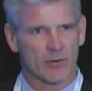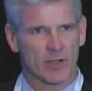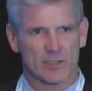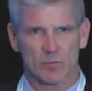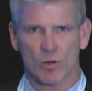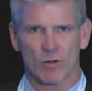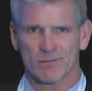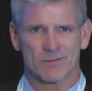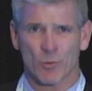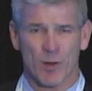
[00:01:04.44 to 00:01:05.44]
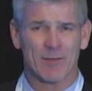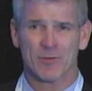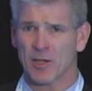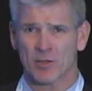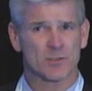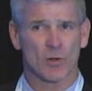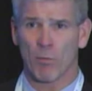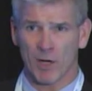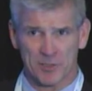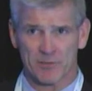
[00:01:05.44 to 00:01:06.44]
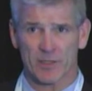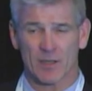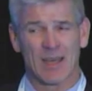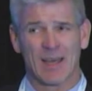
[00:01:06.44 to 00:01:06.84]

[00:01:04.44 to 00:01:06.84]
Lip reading: it is, well, do we have to hear so much of it?